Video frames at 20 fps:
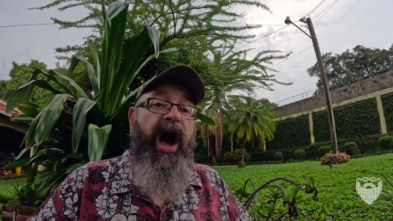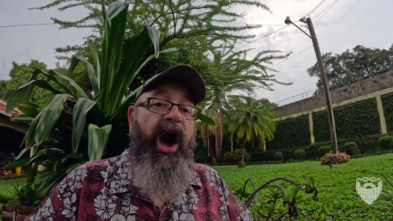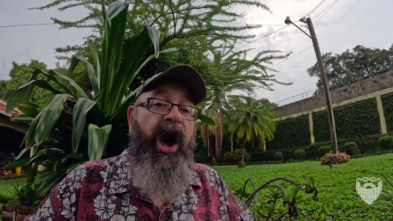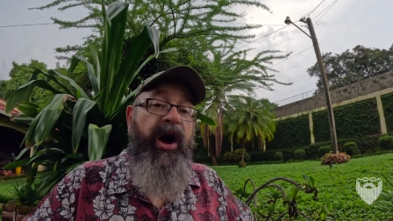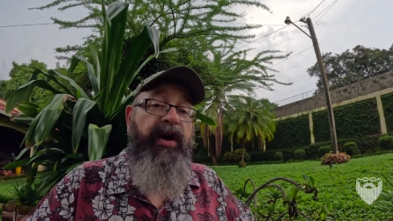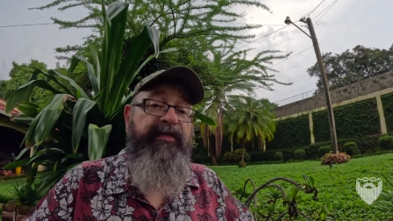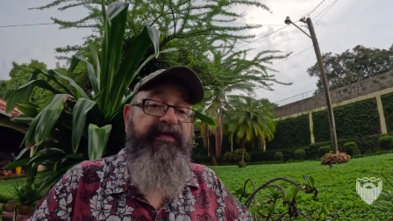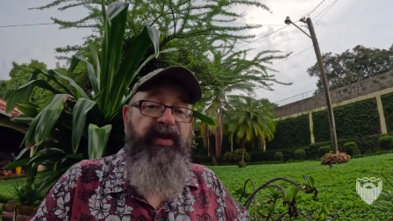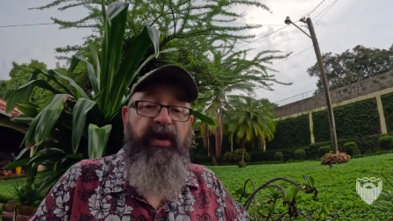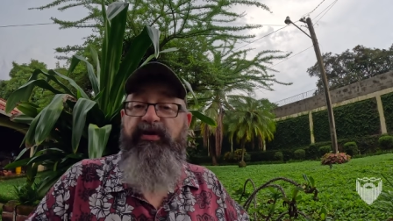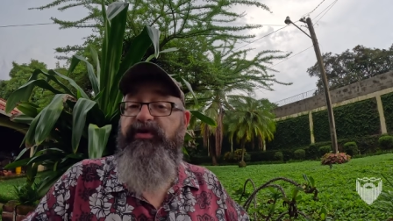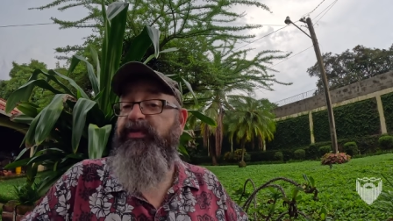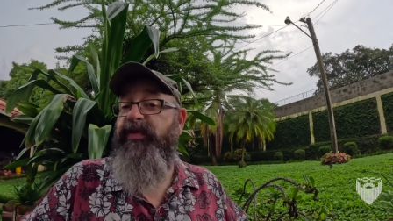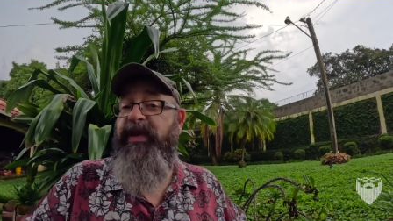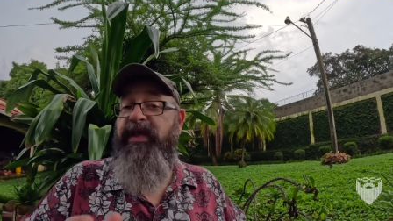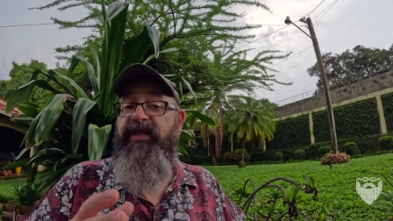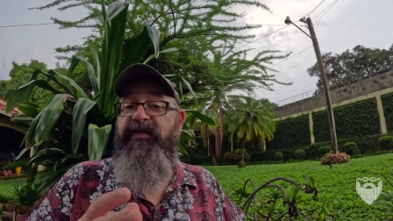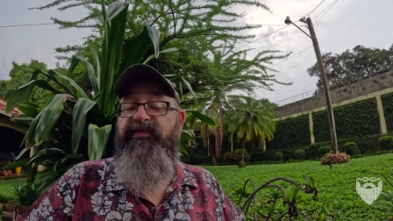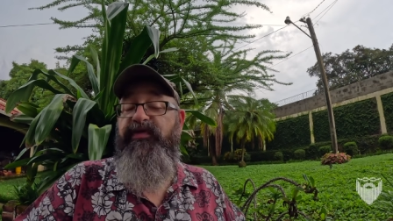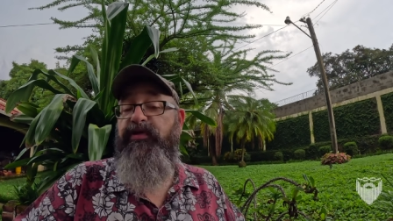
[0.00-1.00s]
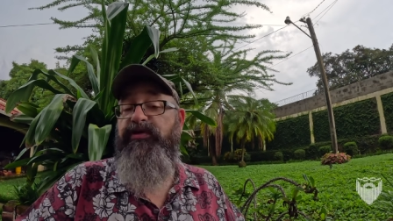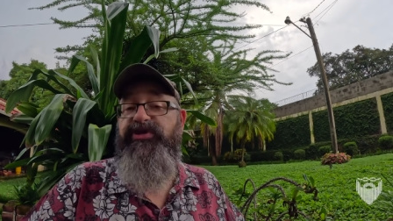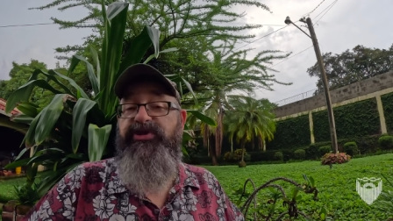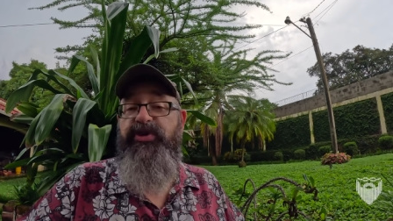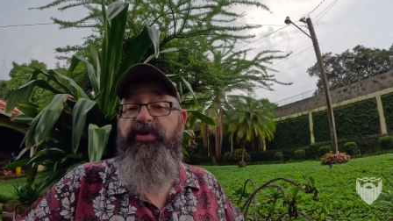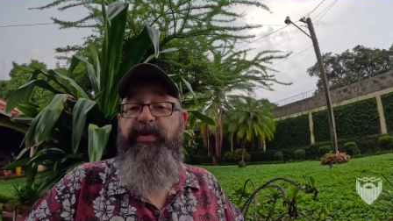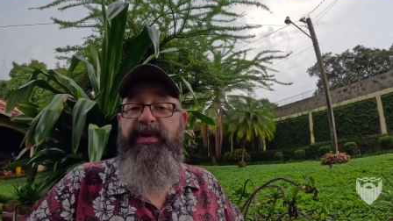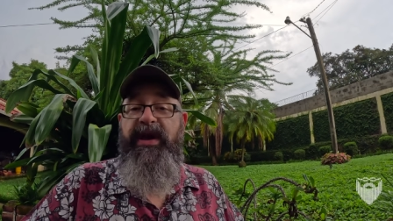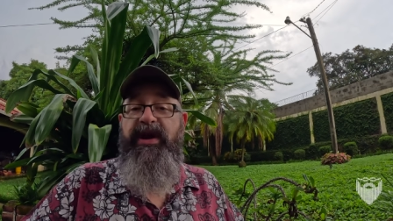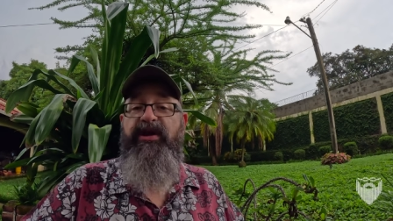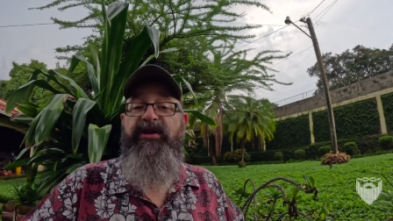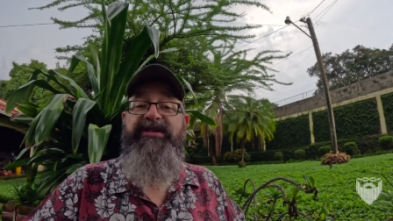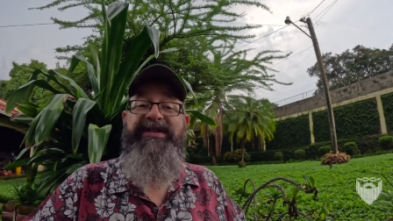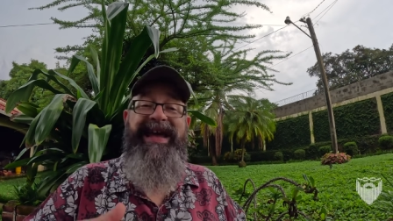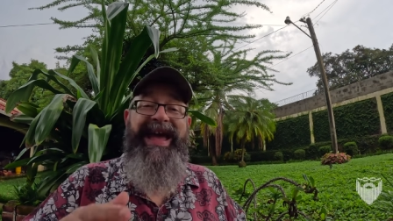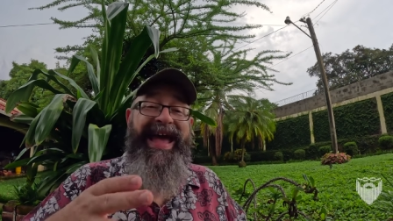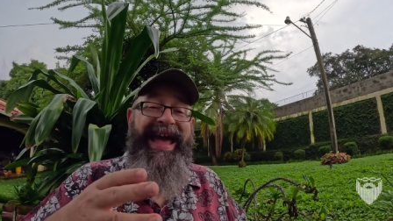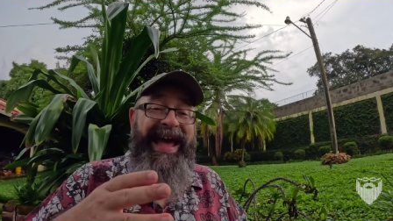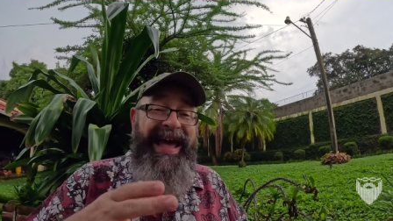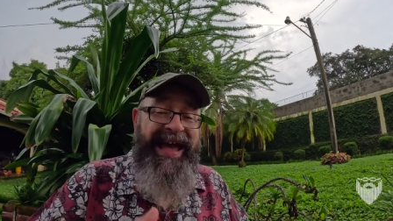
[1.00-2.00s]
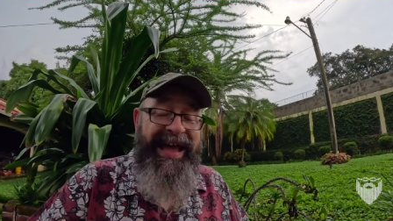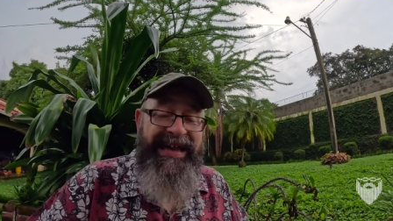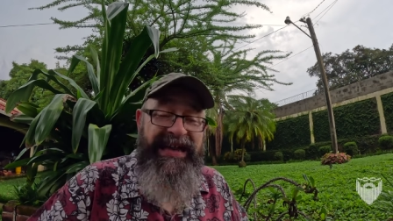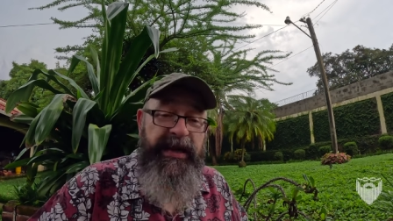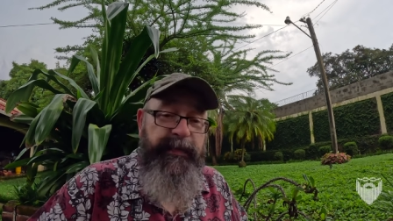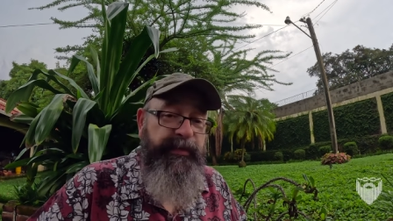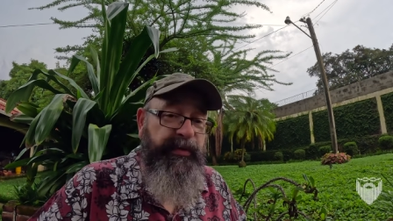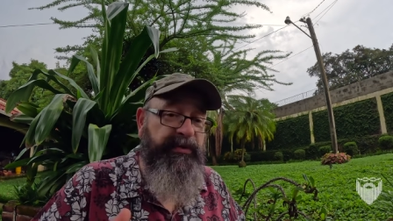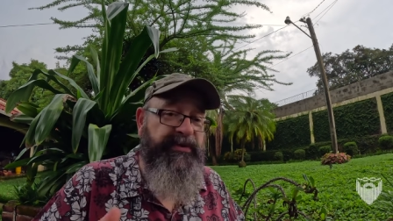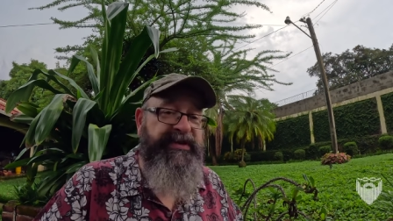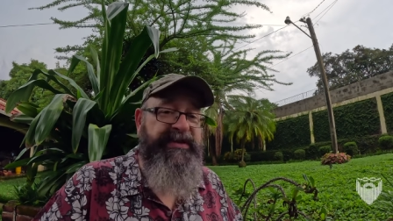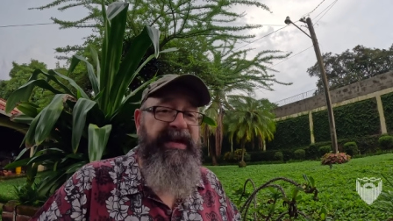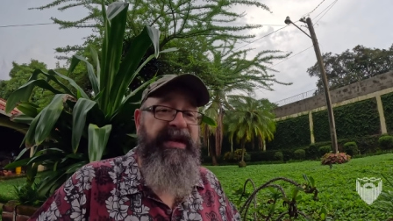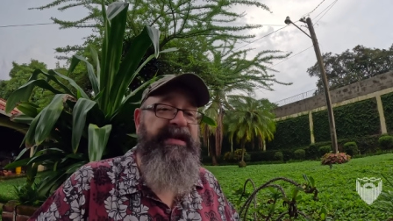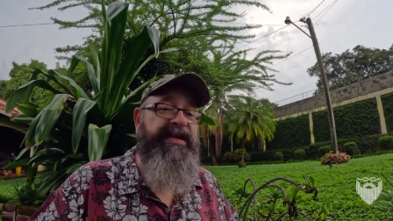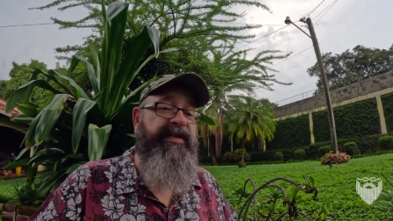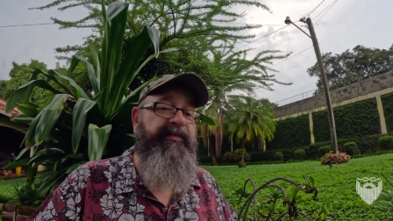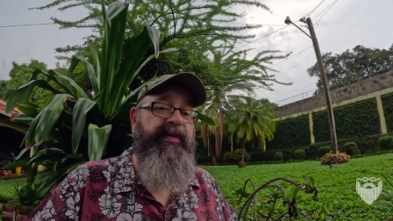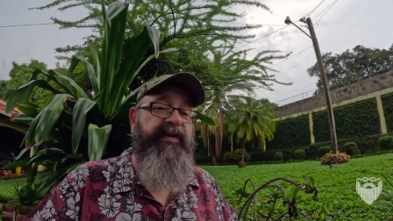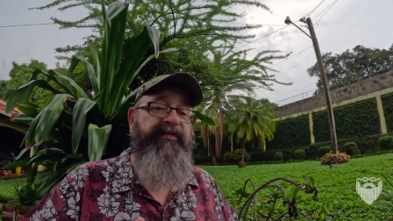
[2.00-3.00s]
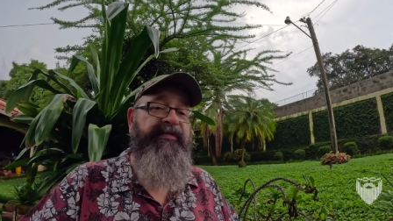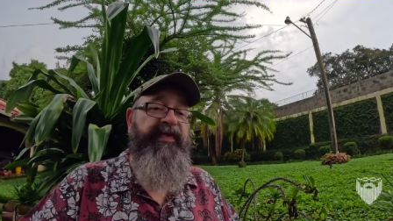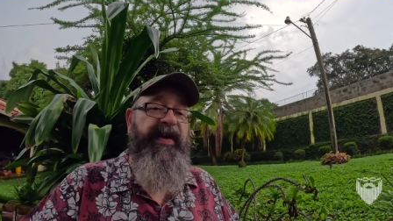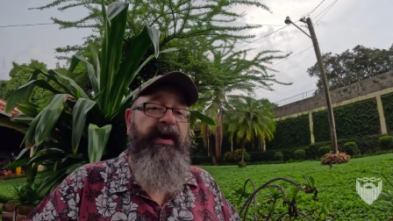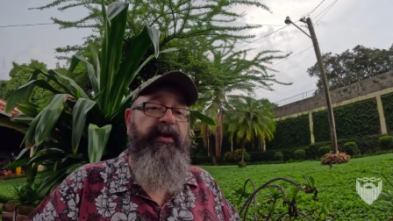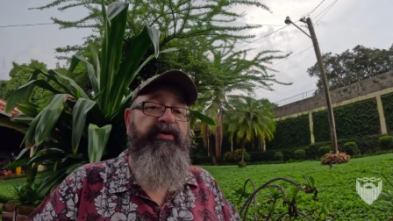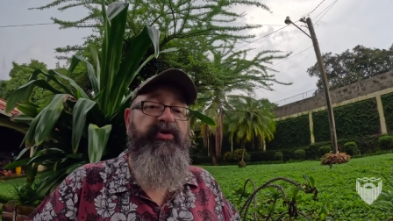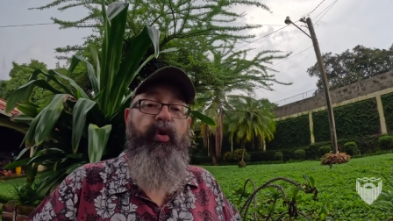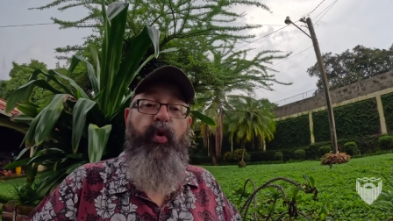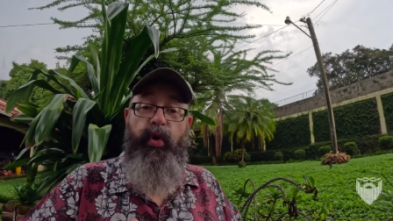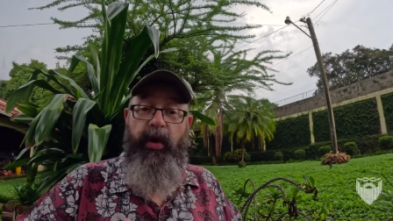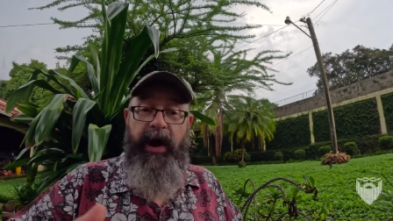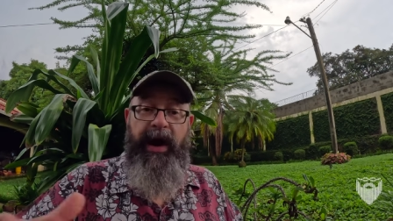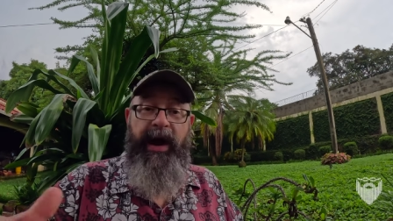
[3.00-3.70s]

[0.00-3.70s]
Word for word: Of those, within the first two years, eighty percent have been found, or